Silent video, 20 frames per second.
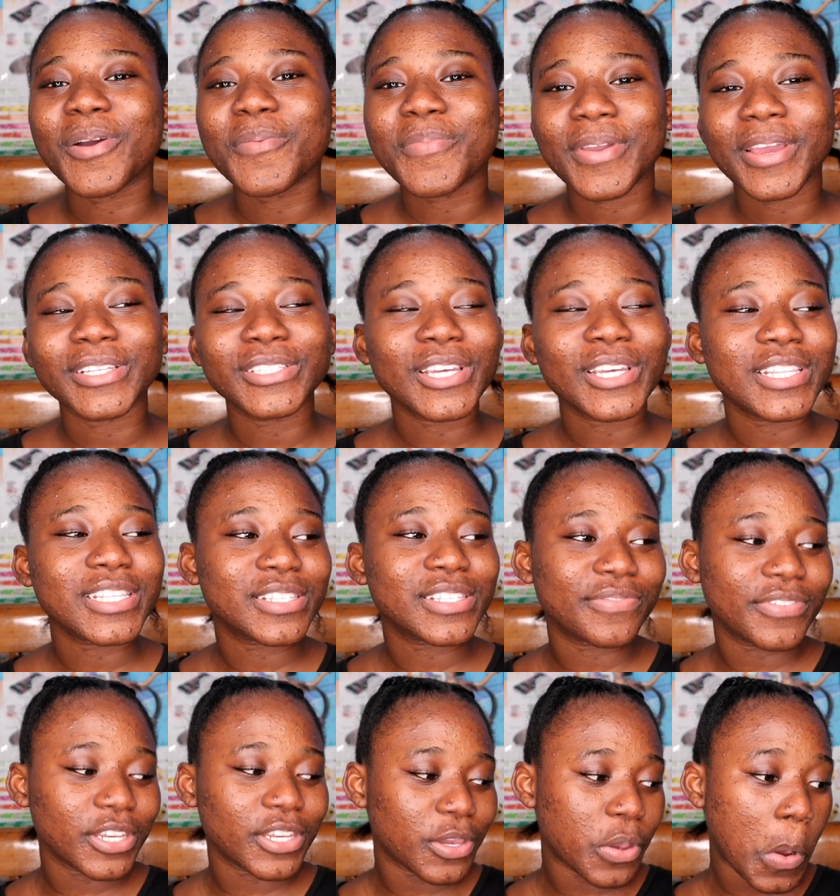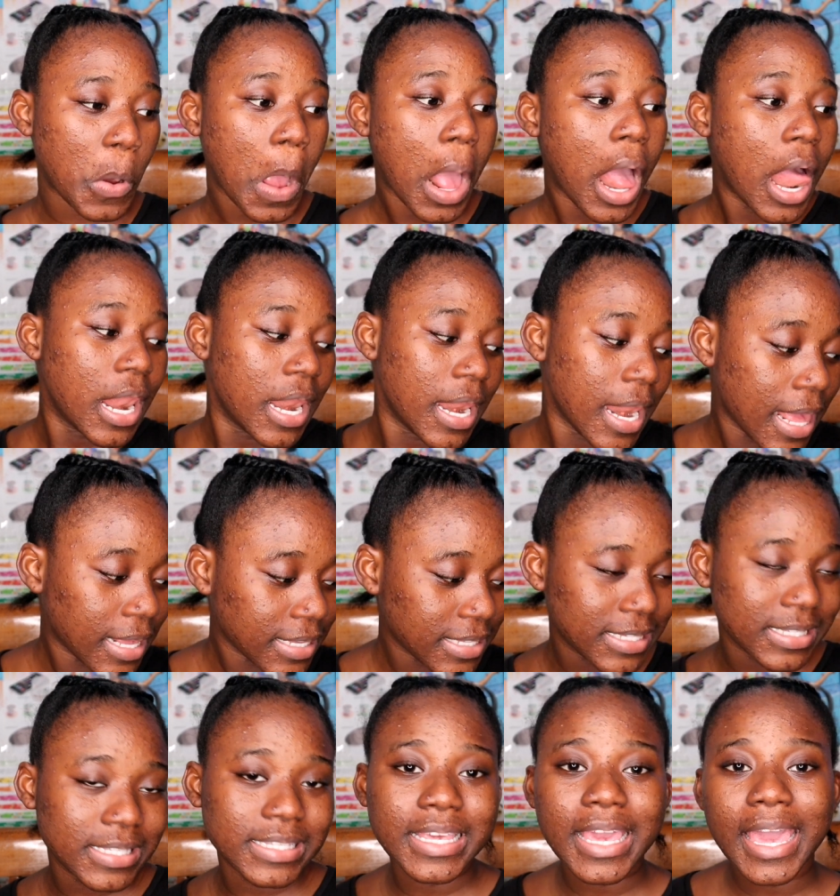hope you enjoyed this video
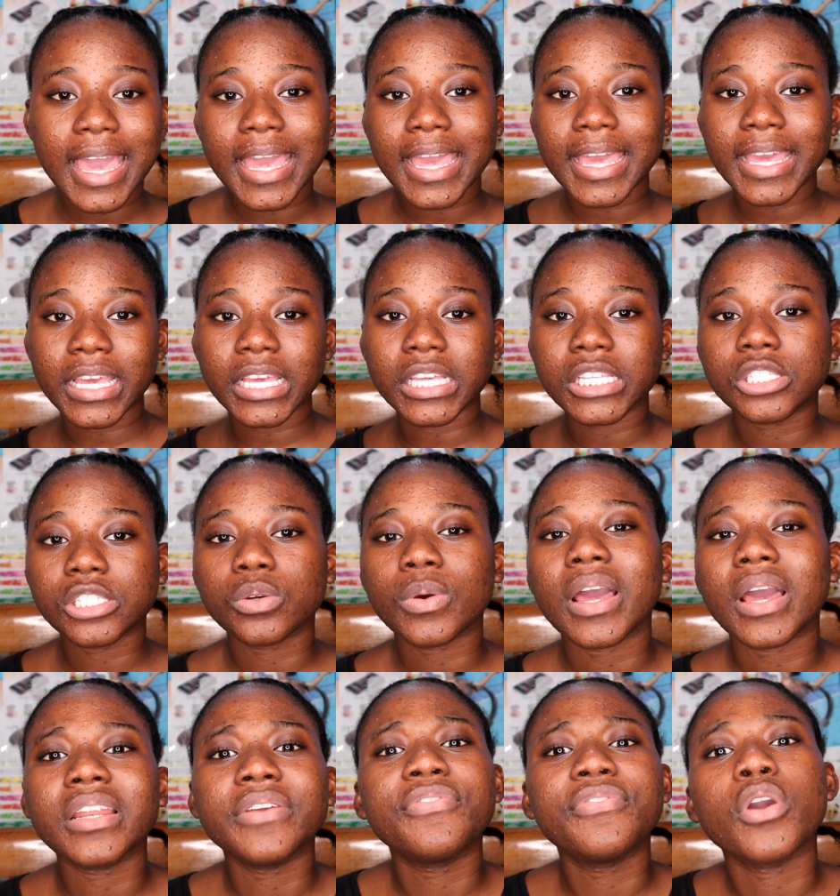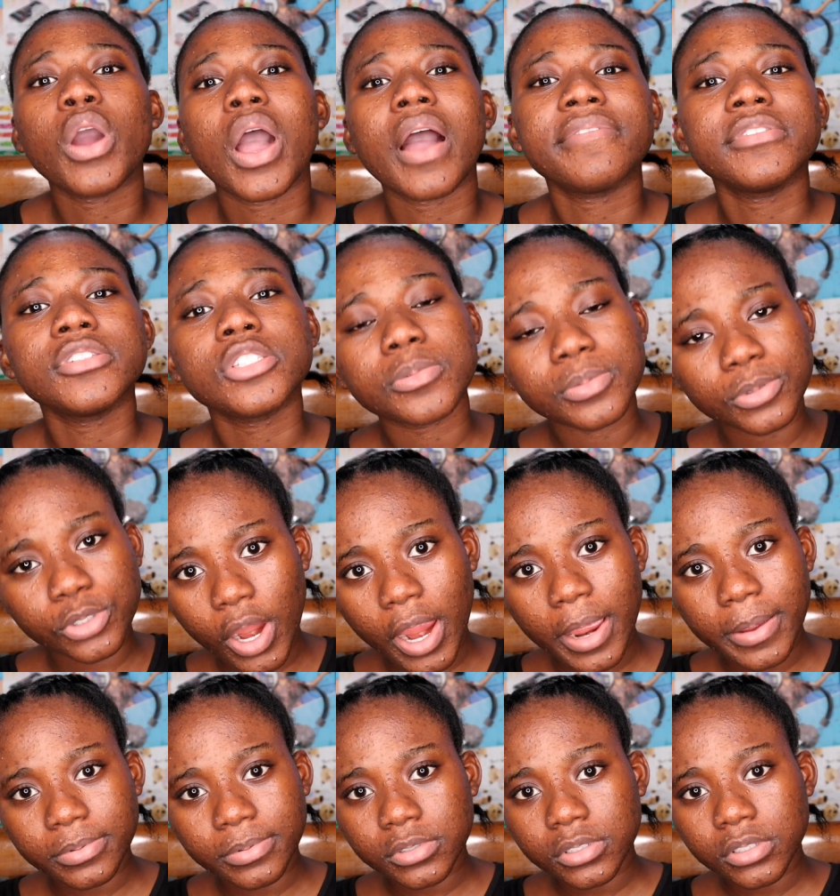let's get into and if you haven't
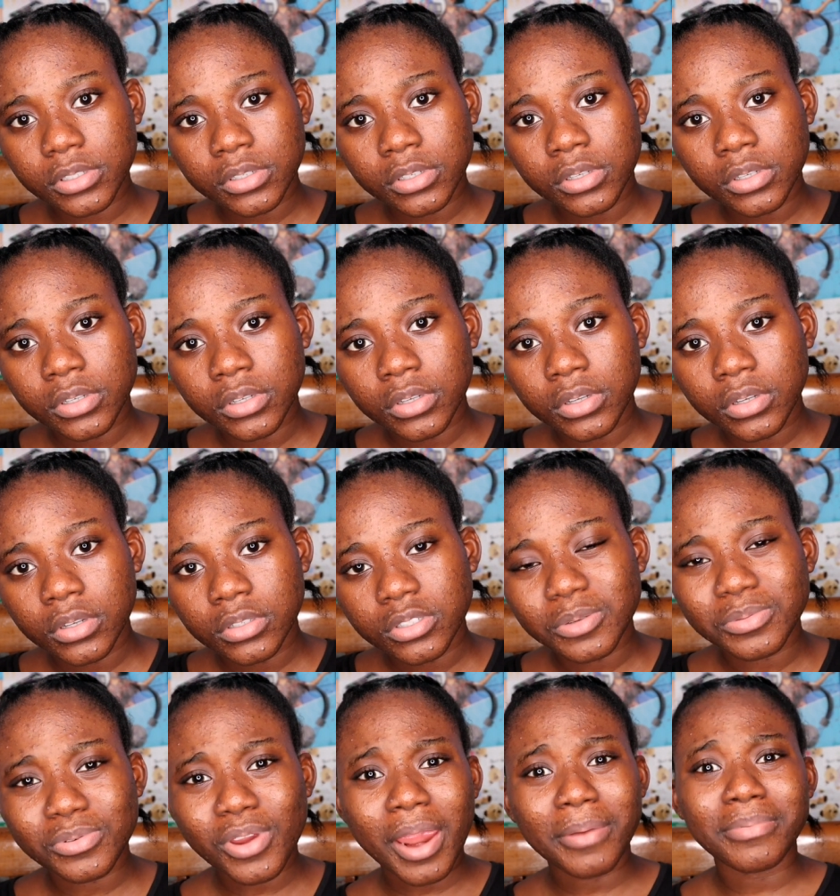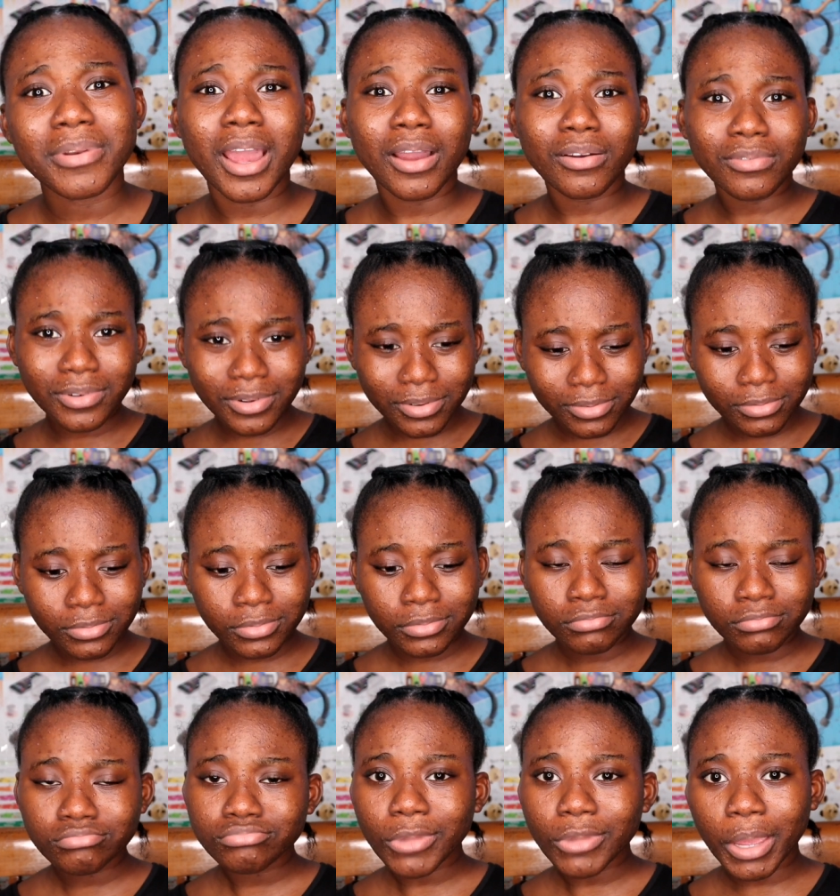subscribed subscribe now
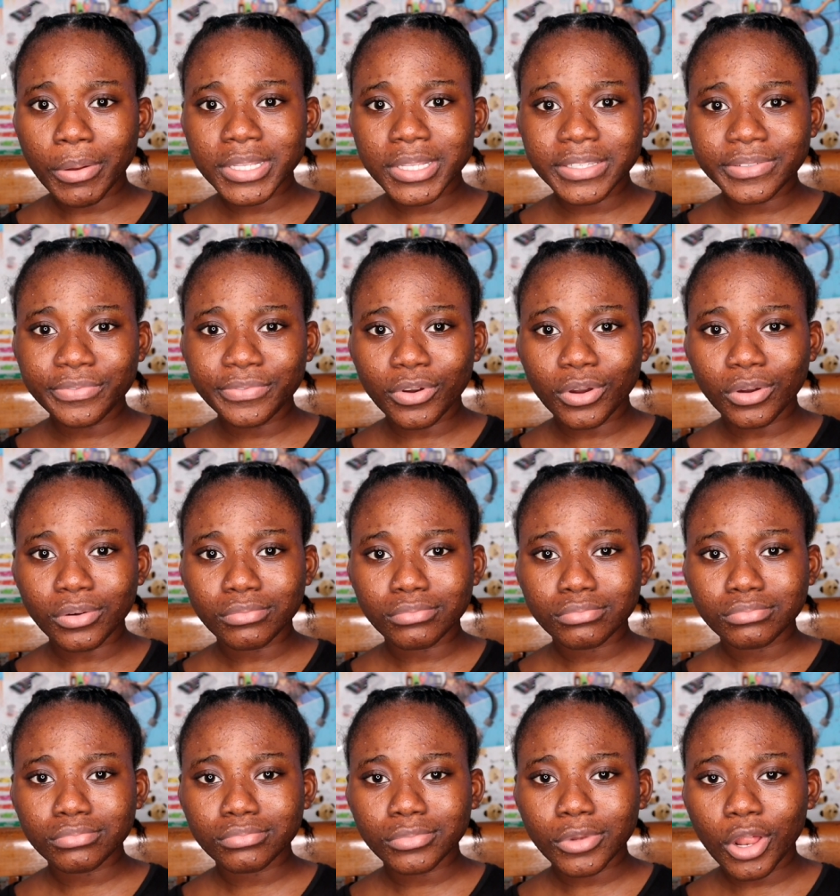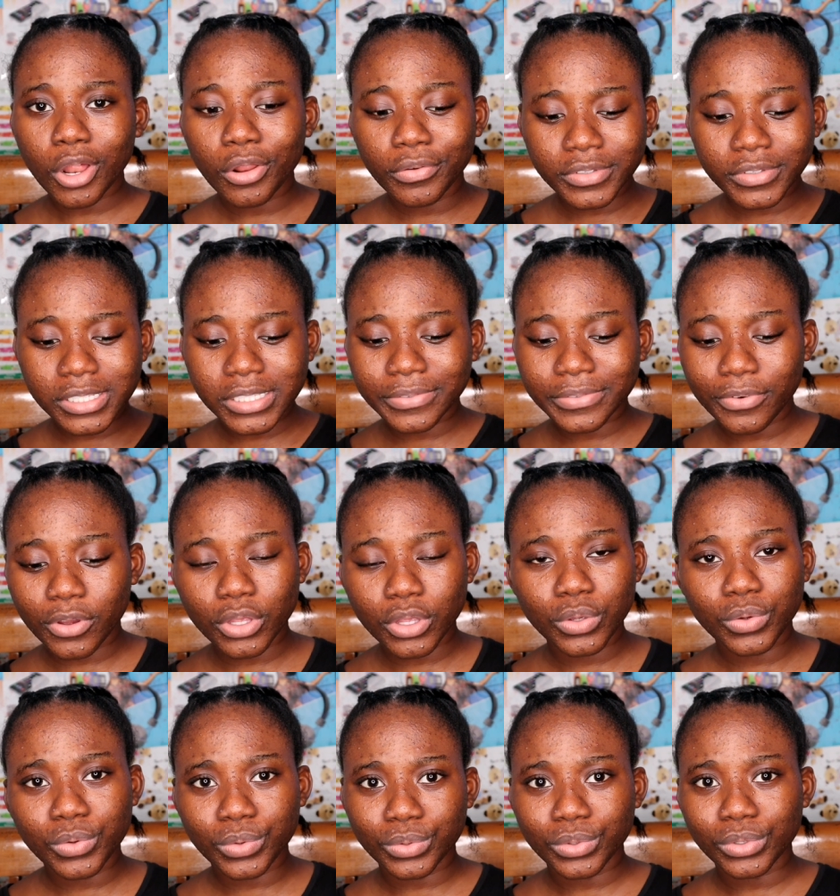what are you waiting for all of this for
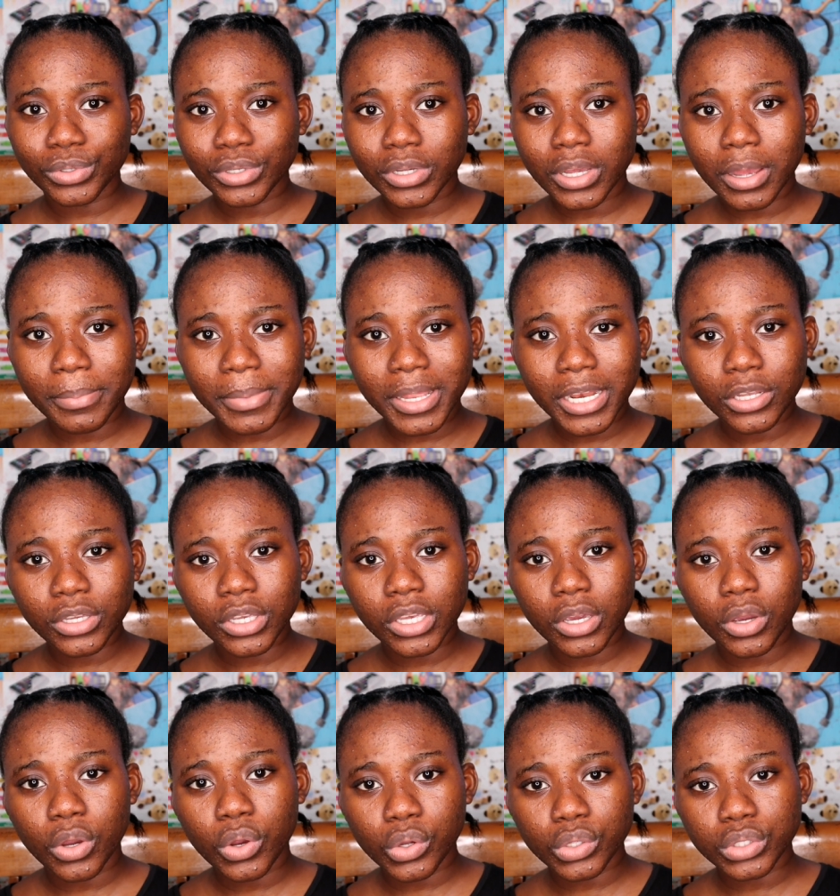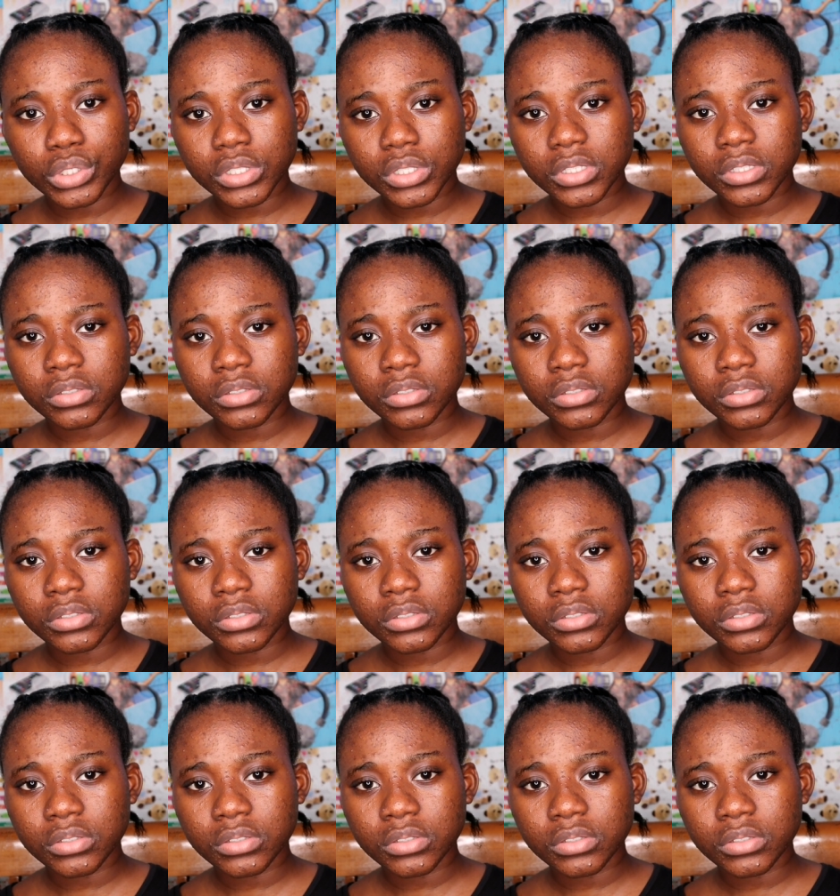you look at me looking hot